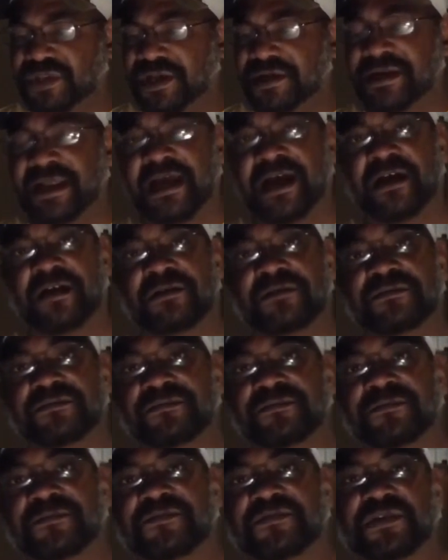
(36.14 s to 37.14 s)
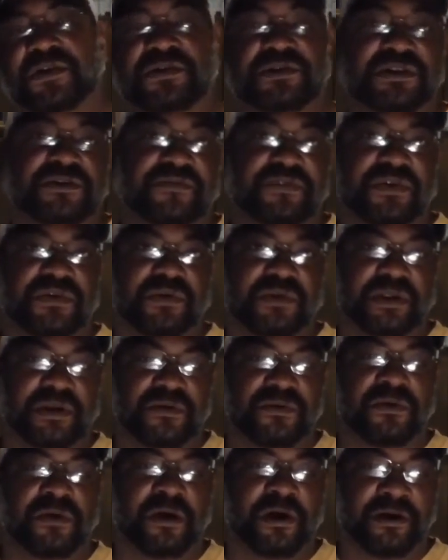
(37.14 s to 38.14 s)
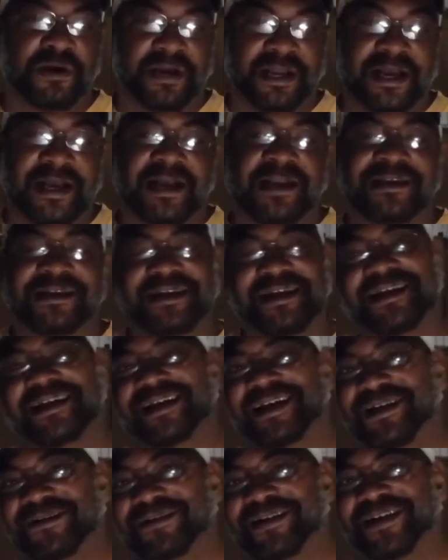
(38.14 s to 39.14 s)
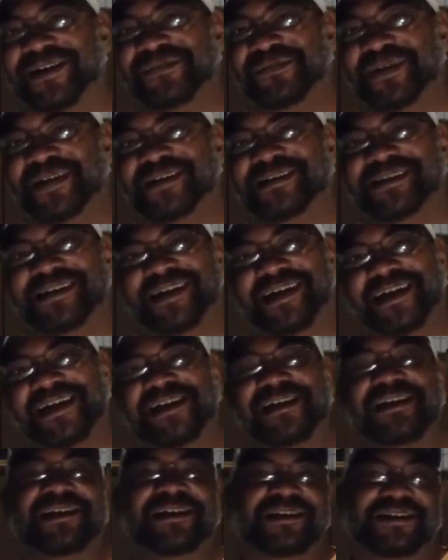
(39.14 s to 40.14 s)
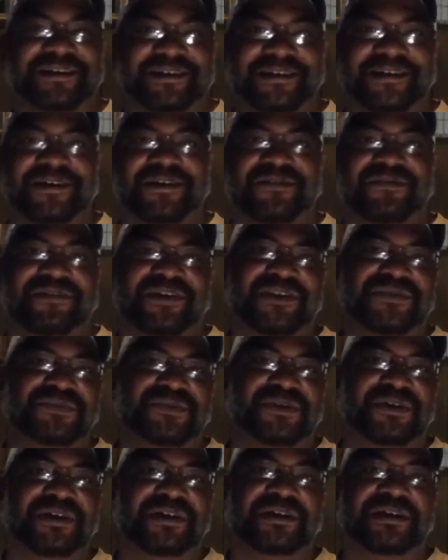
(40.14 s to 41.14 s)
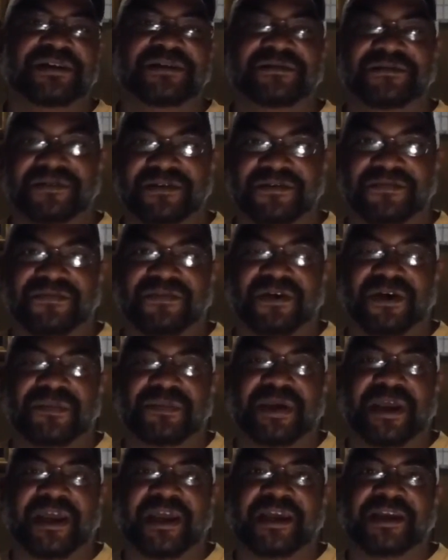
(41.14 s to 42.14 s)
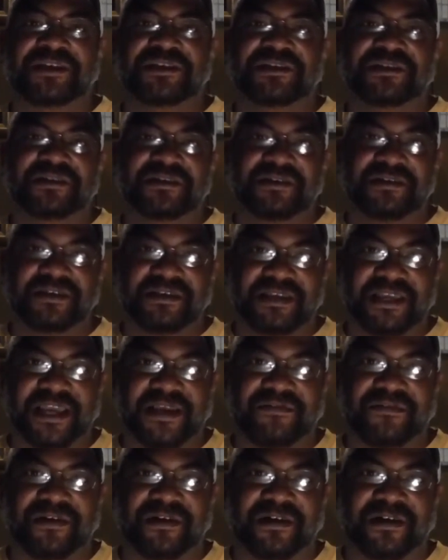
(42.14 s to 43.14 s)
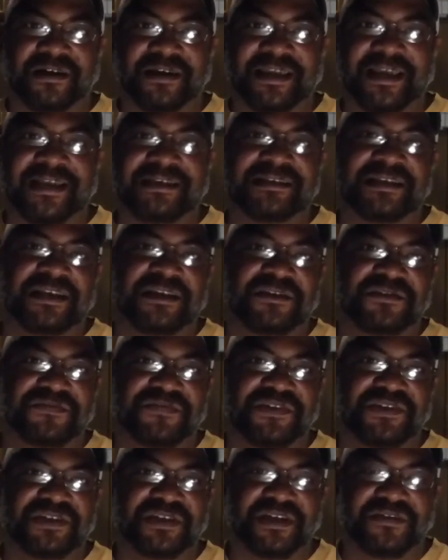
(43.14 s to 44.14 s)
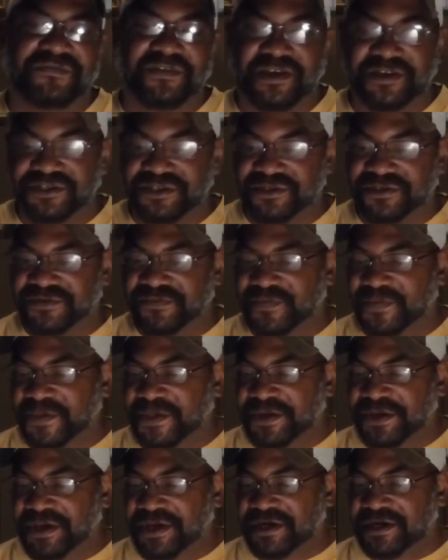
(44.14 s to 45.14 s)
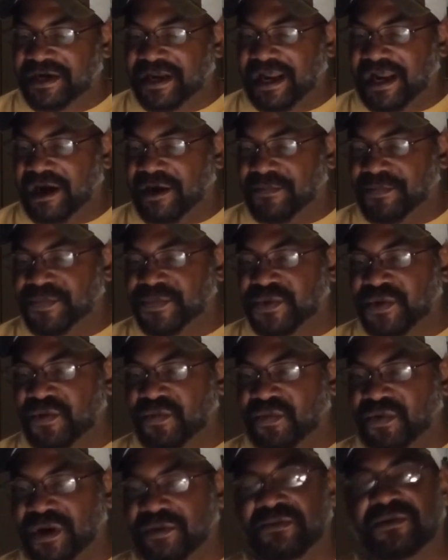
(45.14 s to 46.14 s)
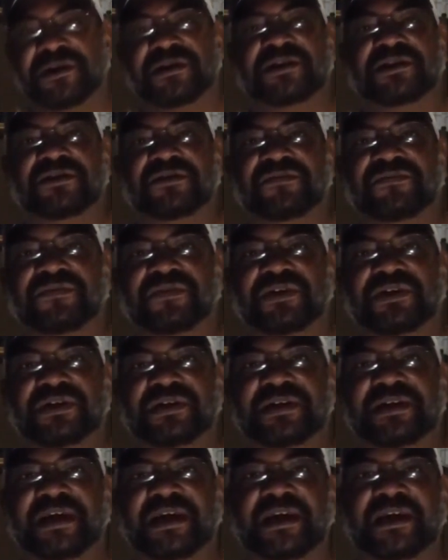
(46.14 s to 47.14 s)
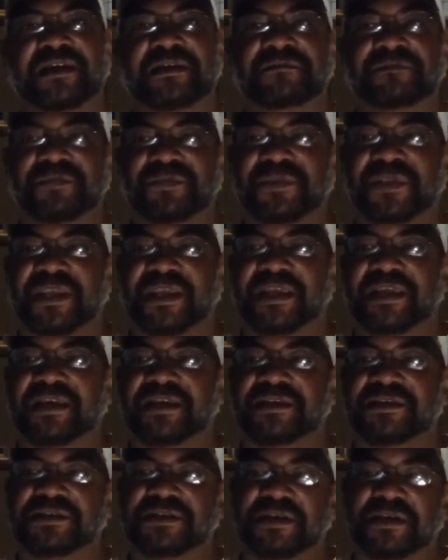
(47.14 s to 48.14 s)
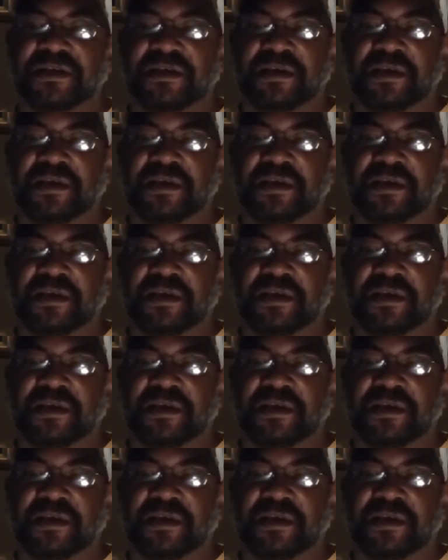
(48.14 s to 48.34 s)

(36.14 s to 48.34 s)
now, for those of you who are not, I recommend hey, go to Facebook, look for our page, Cat, uh, Cat Tales Fishing Adventures. Now, what I'm going to do for you today is